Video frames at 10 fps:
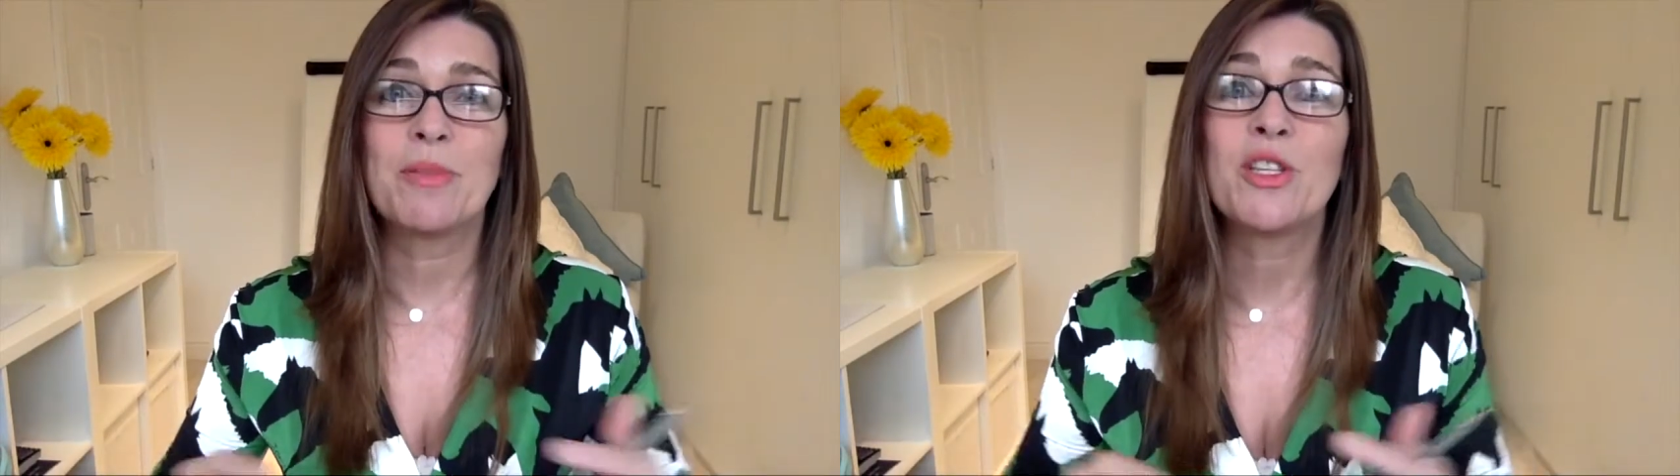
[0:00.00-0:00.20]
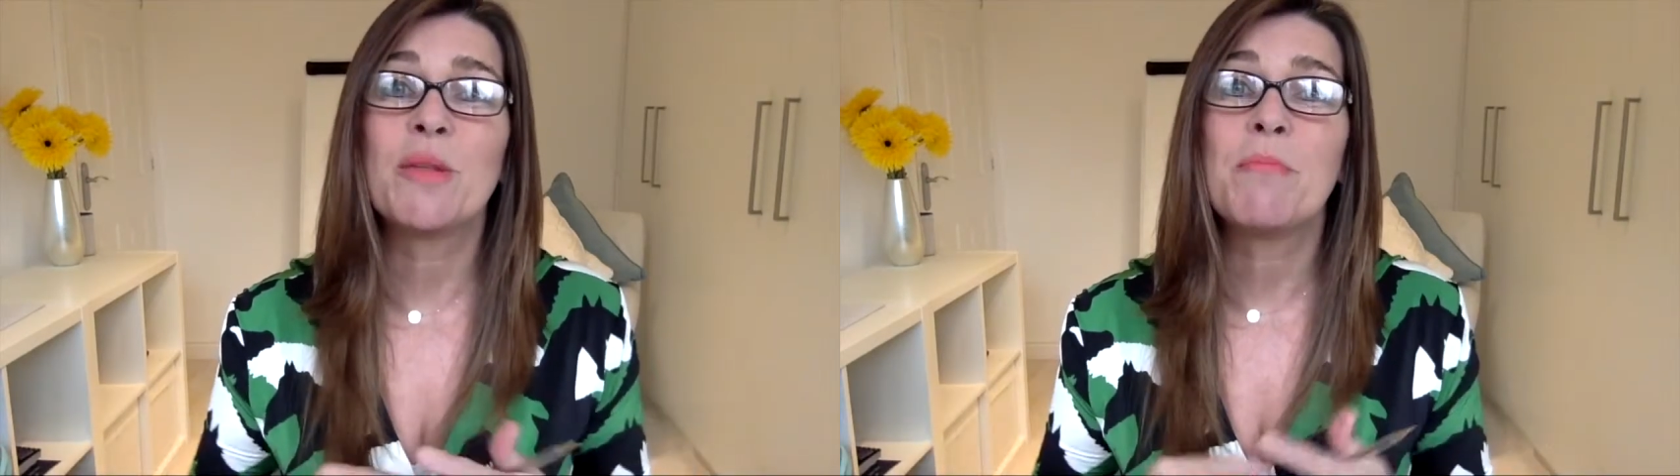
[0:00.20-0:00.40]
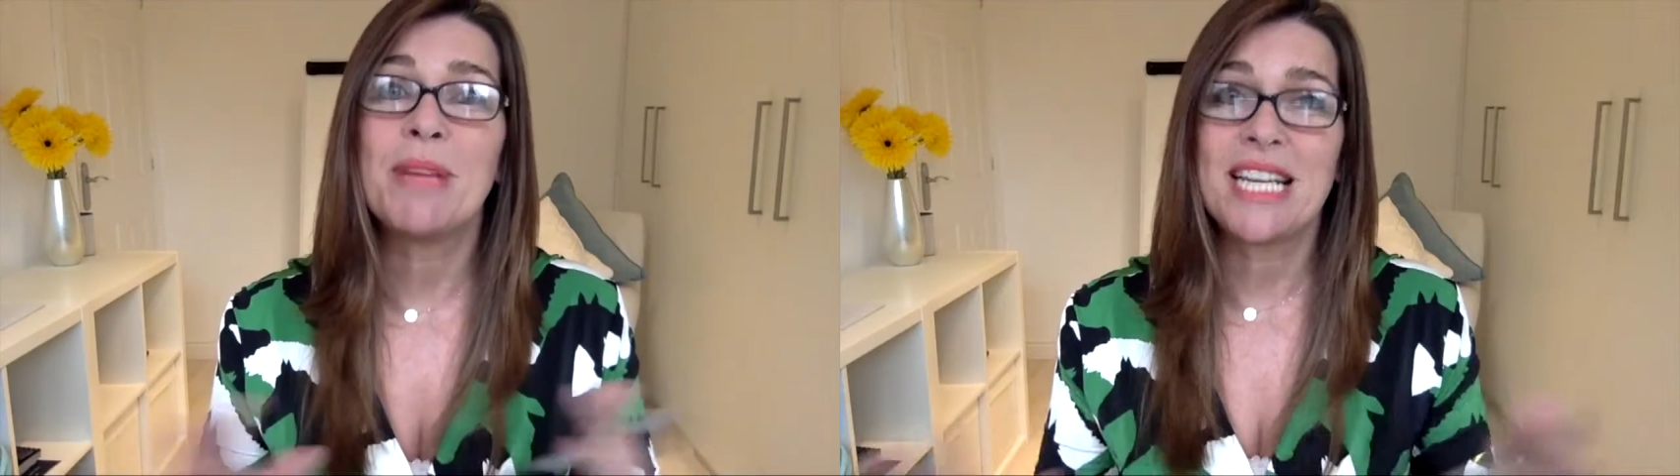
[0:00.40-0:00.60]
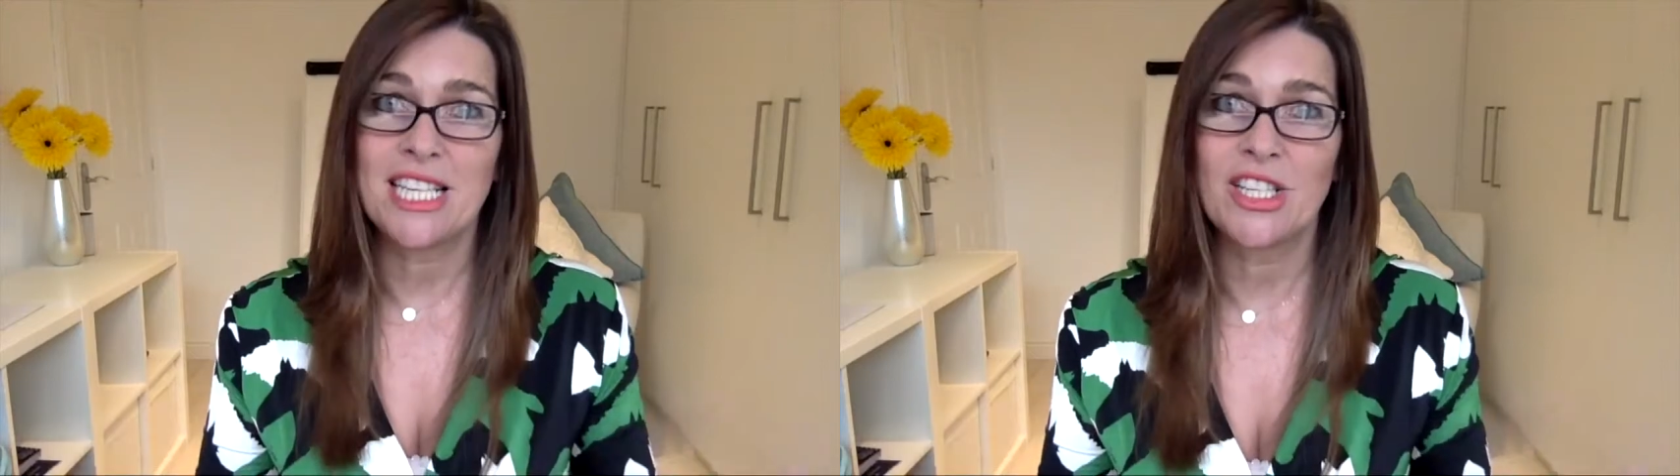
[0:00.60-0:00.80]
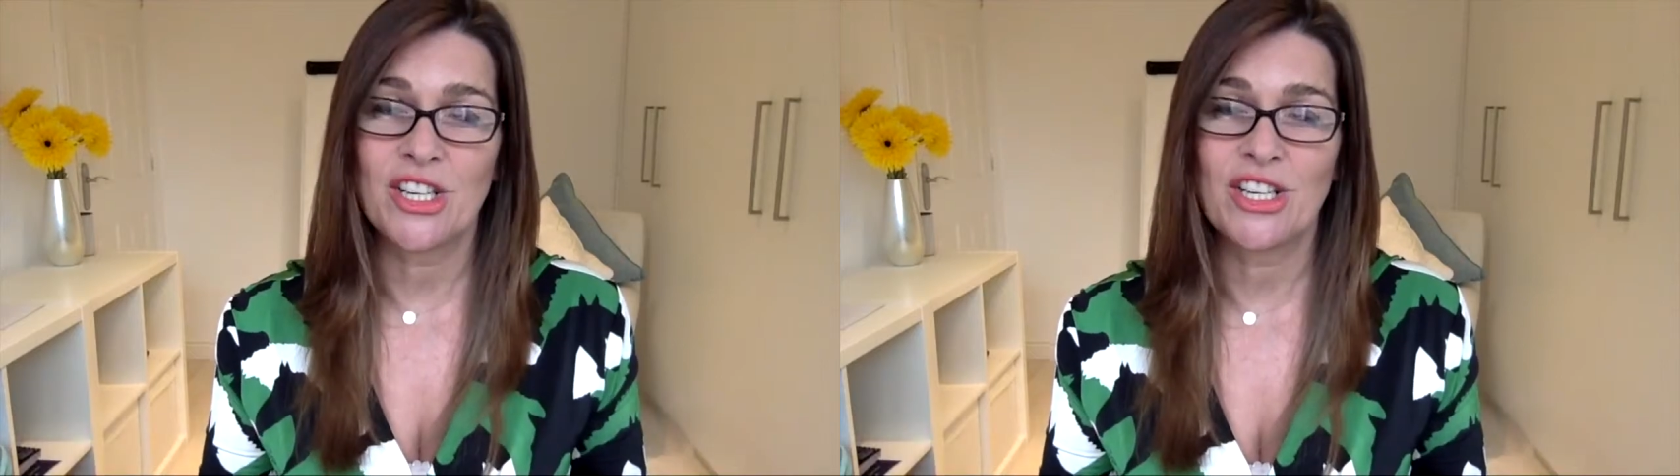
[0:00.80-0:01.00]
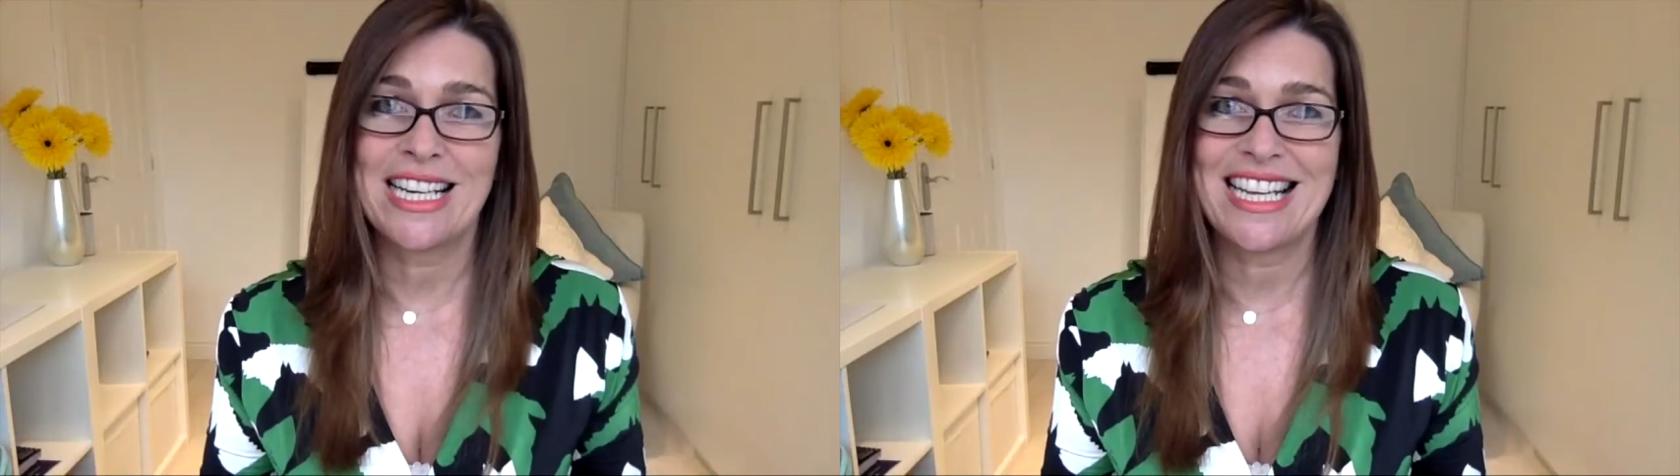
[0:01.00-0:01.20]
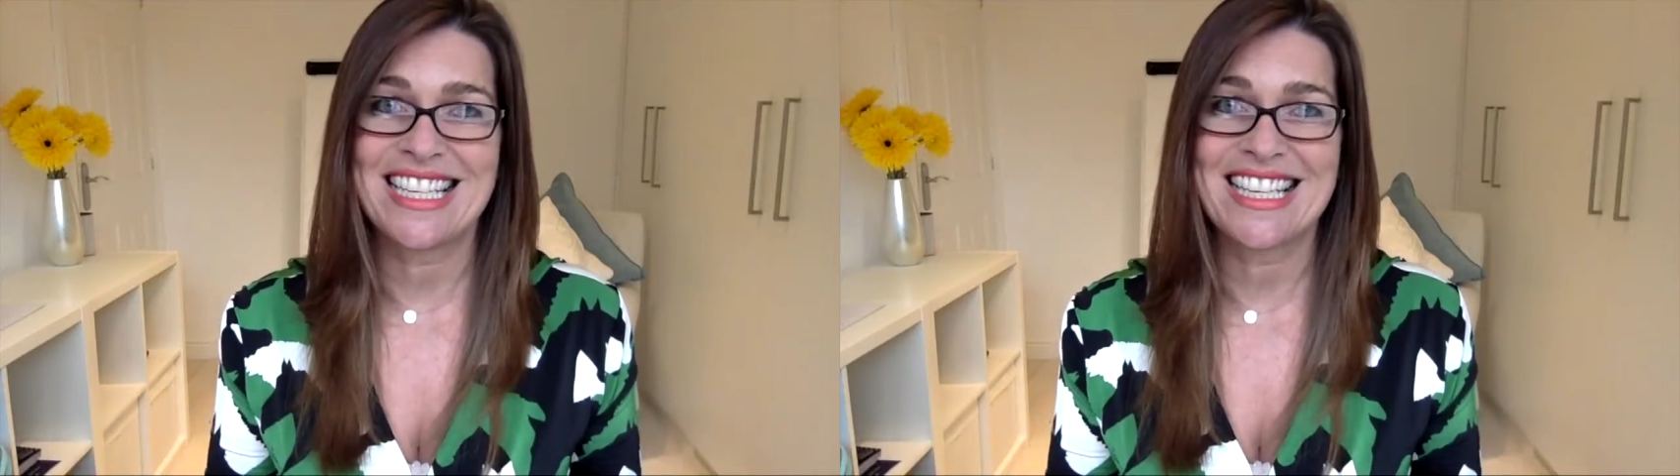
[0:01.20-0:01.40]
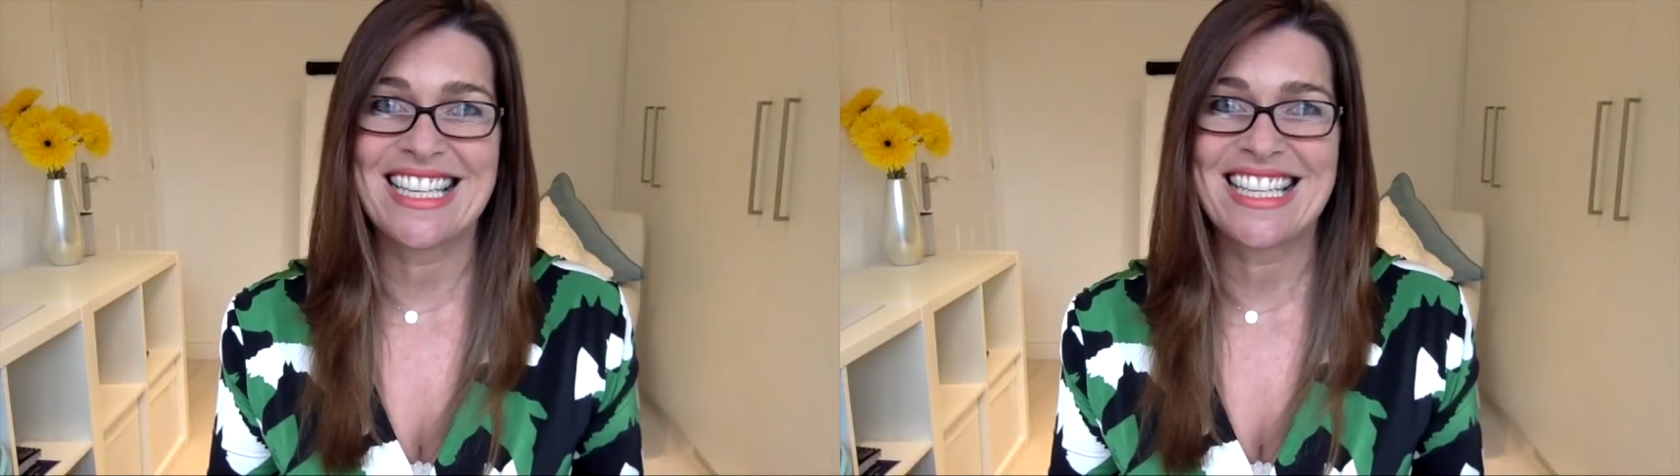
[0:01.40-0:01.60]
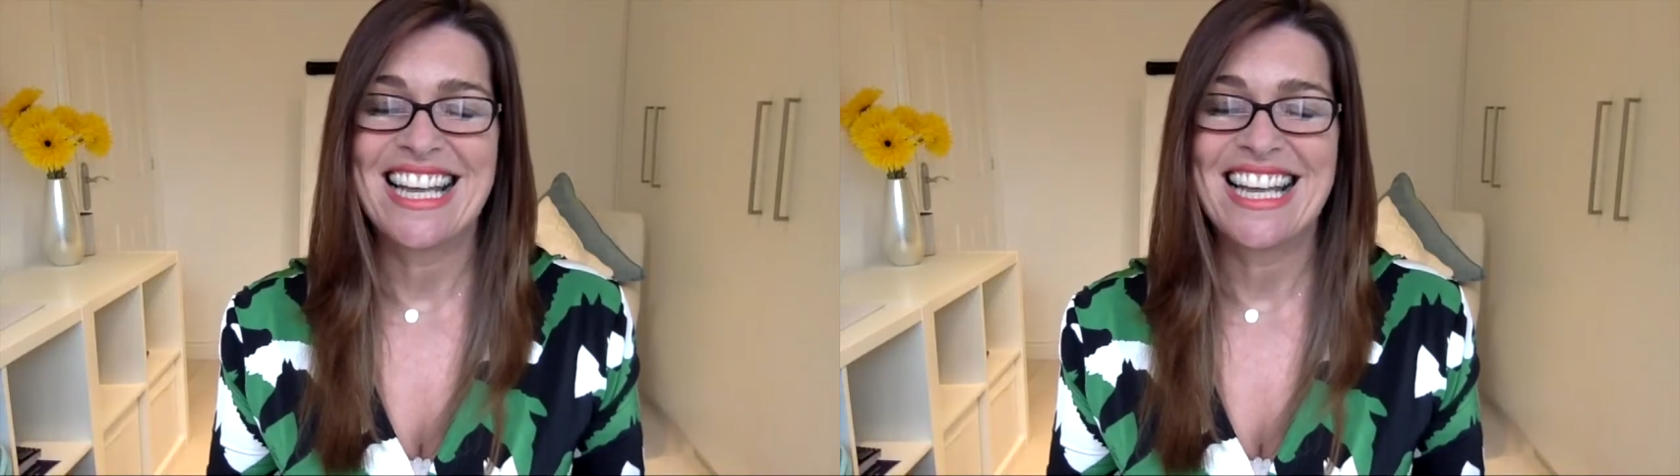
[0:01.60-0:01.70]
to the media journalists.